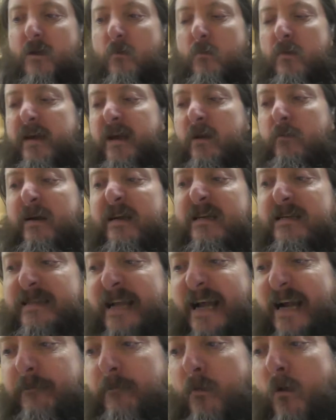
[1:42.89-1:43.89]
We can win a
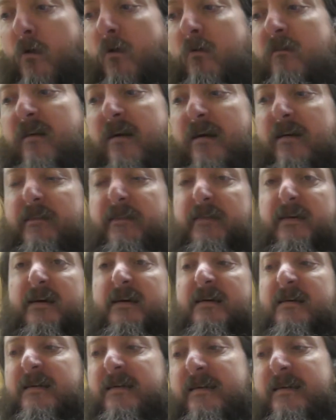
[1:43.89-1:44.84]
stack more of uh,